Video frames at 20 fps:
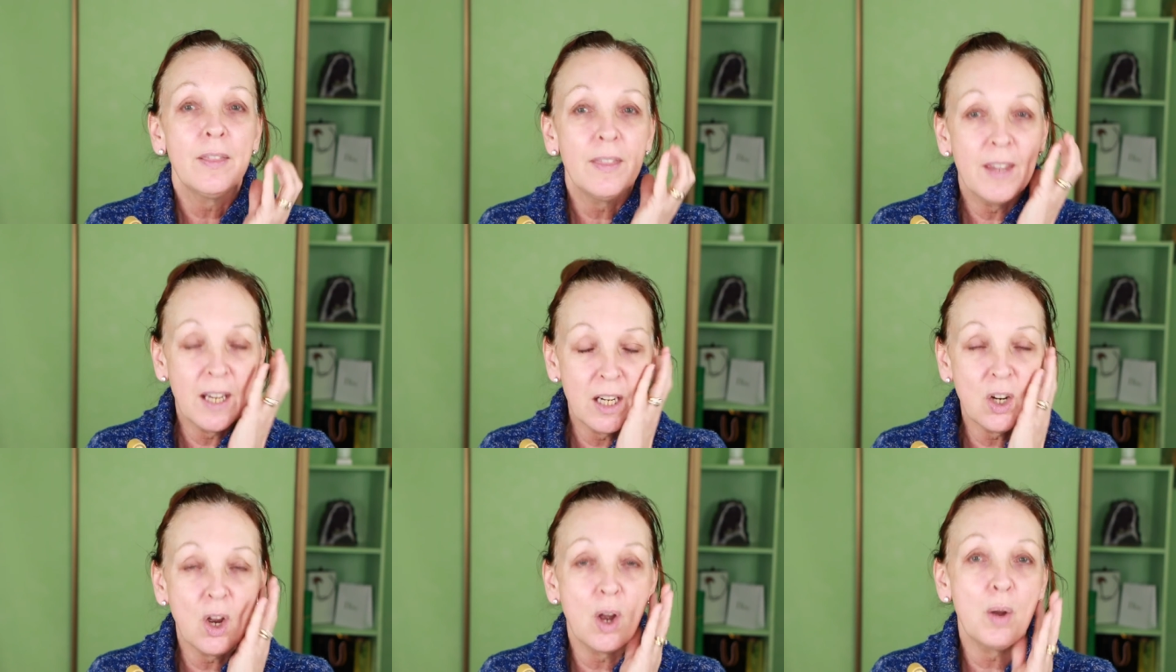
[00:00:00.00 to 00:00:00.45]

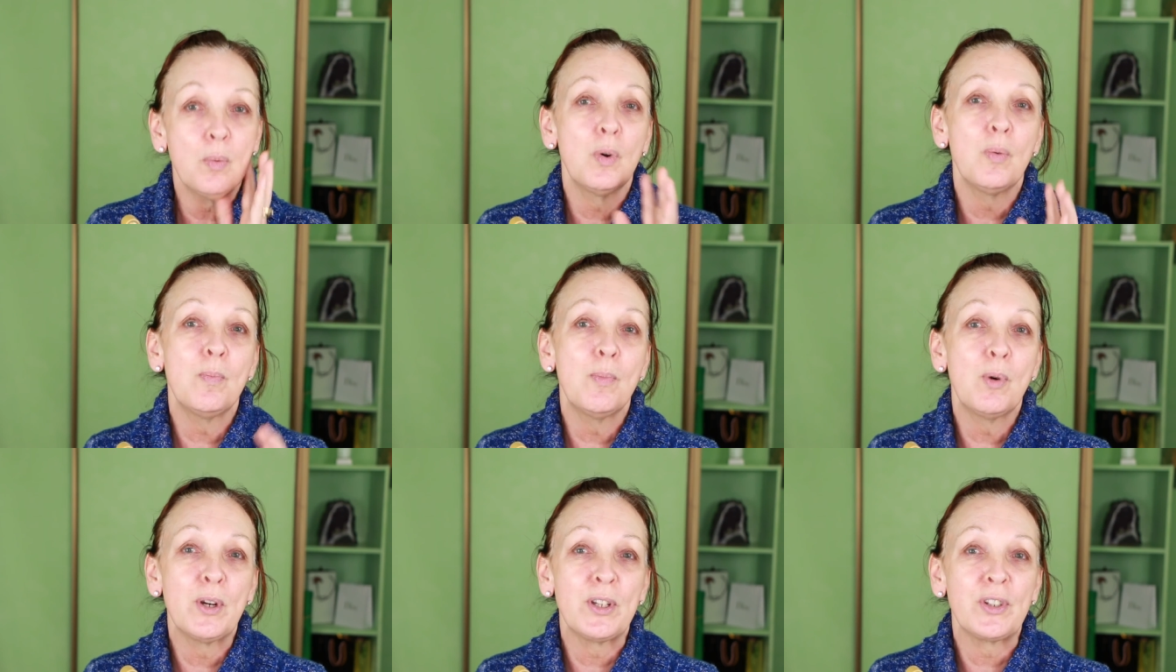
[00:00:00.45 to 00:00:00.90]
Then I
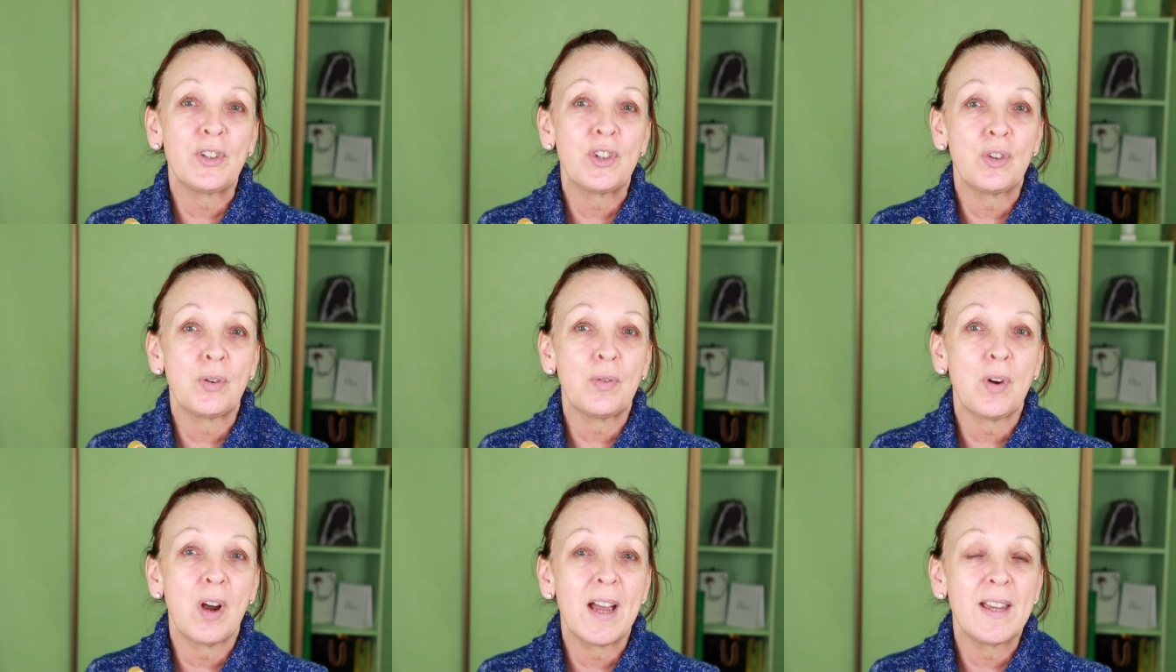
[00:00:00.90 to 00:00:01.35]
will
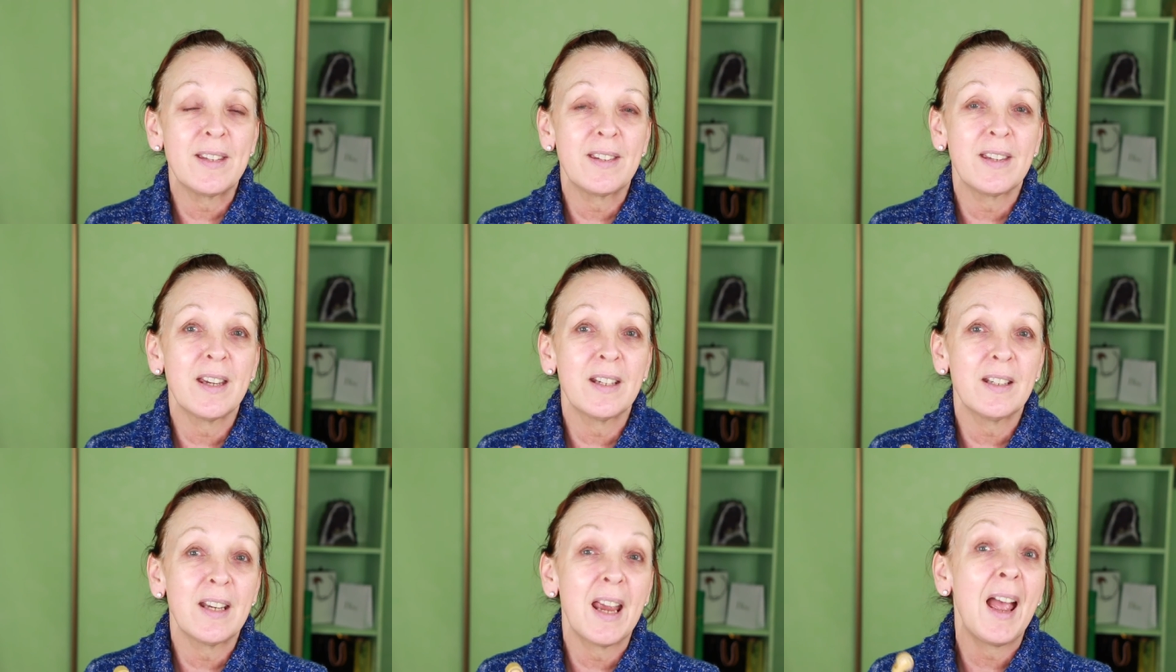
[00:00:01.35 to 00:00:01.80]
moisturize
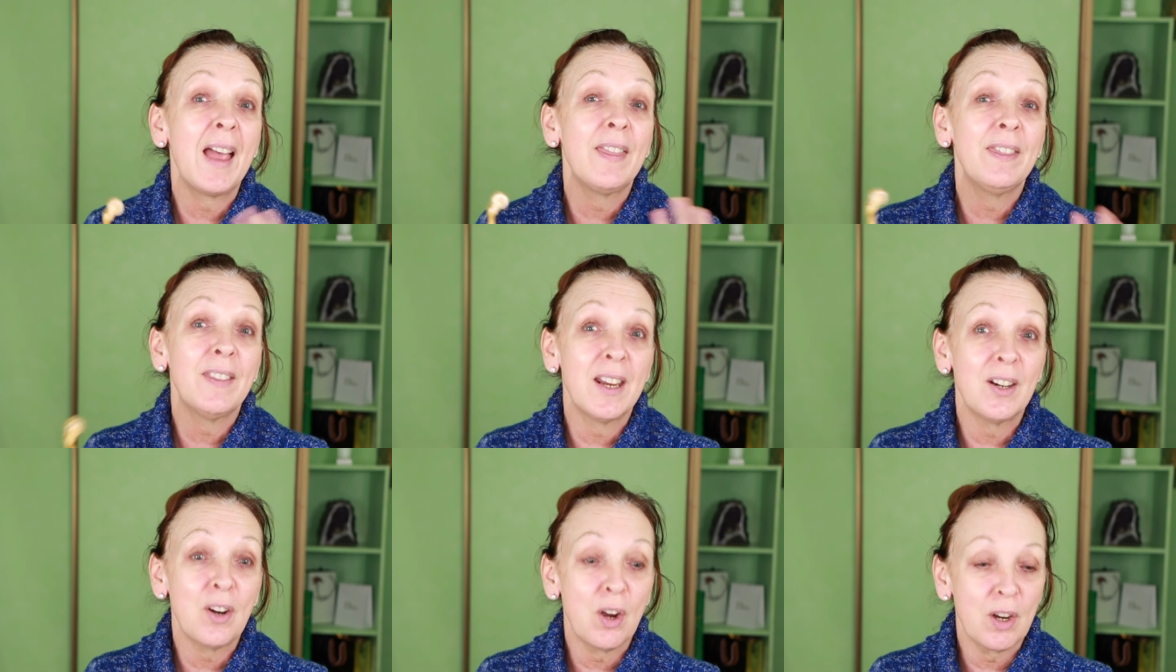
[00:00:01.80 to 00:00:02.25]
it
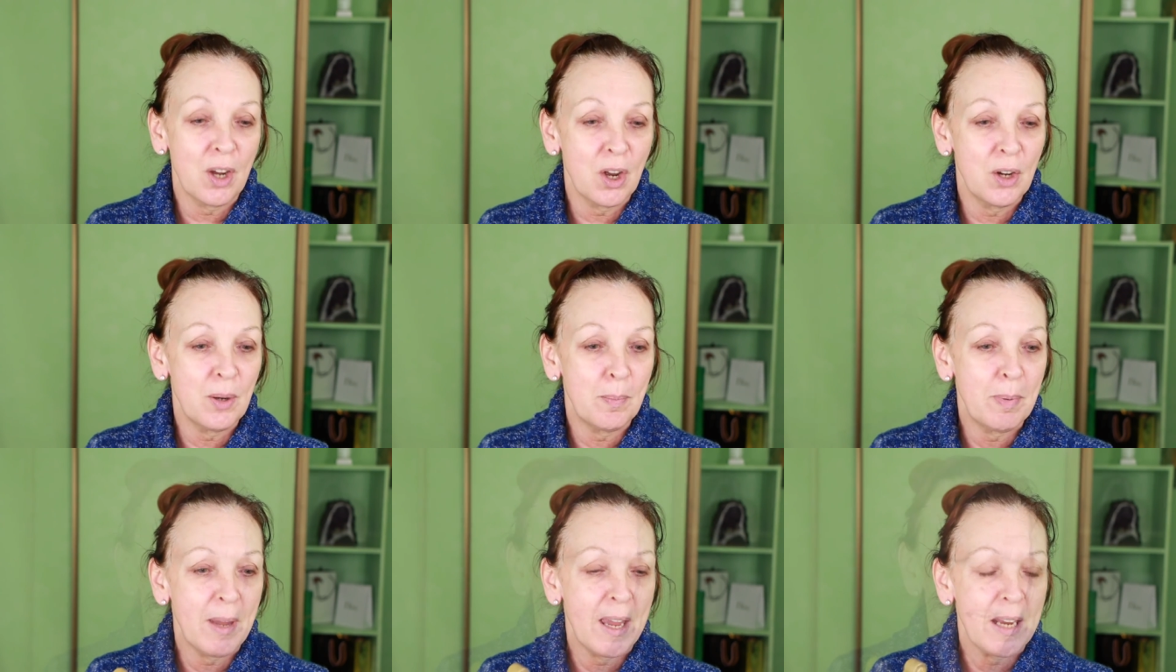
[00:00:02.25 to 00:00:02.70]
and then I go
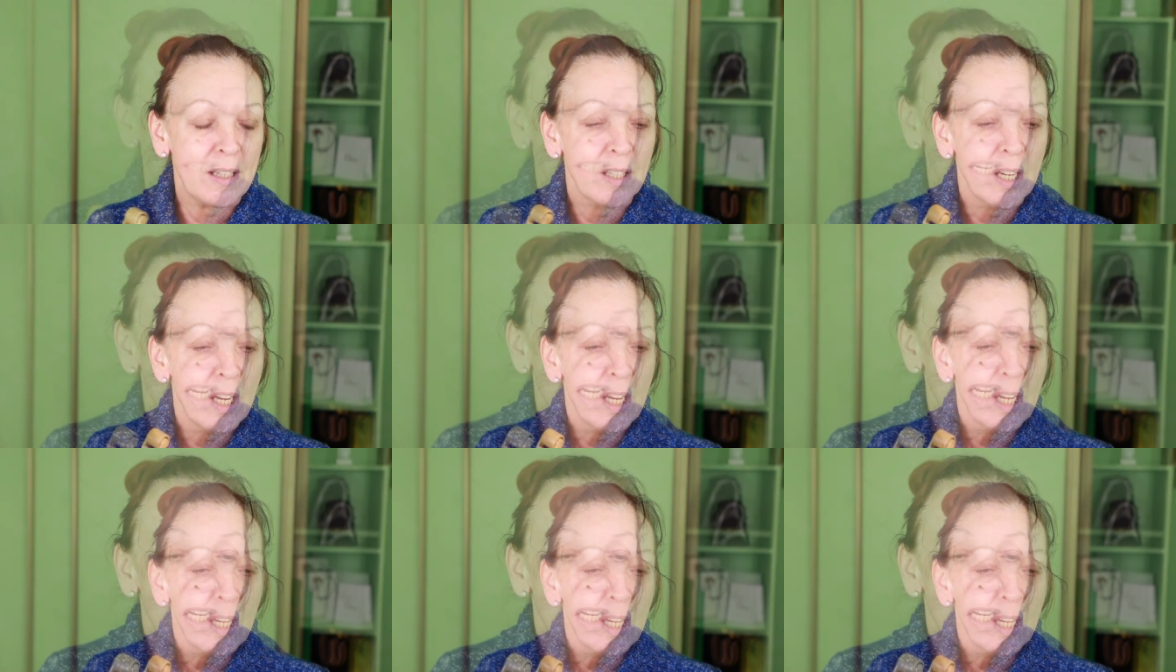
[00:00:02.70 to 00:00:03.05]
to bed.